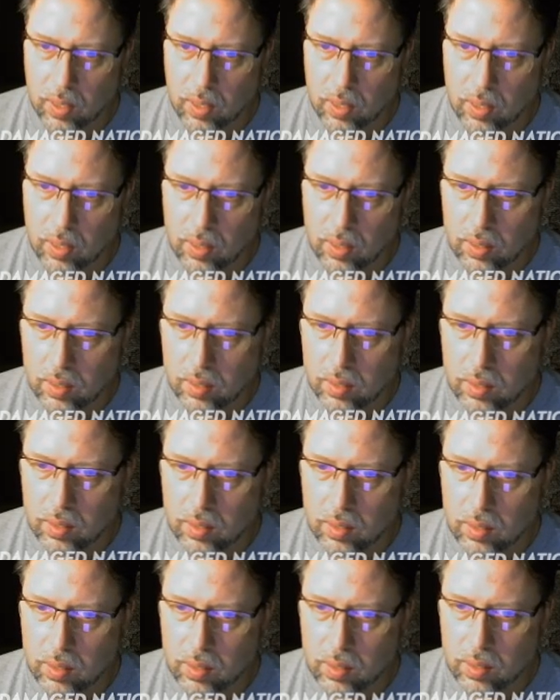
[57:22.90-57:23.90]
This
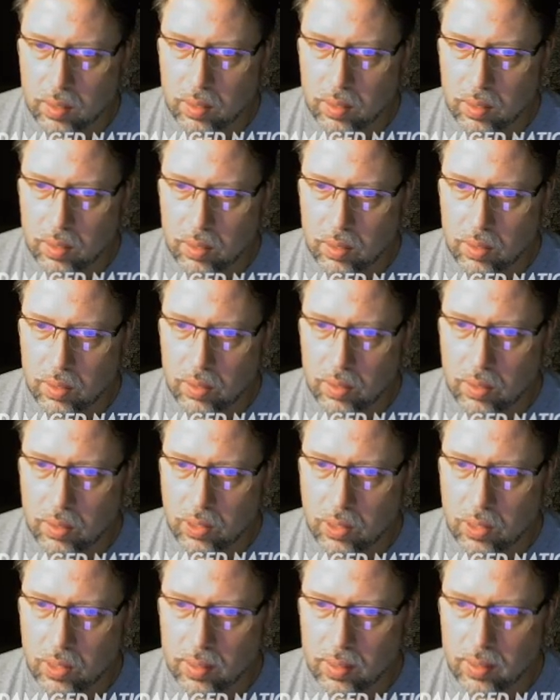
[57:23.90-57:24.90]
is
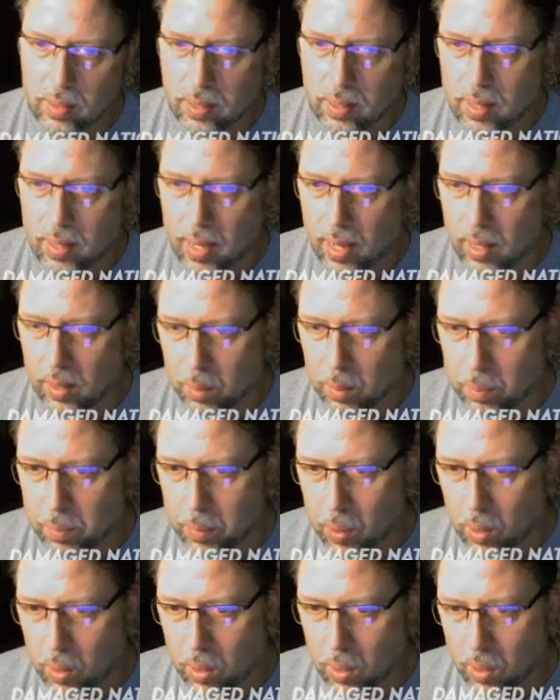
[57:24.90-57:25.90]
just a day at the
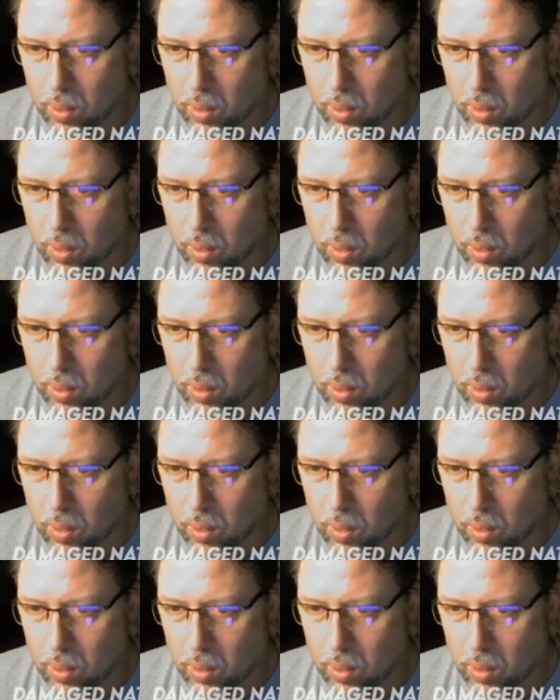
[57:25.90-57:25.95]
park.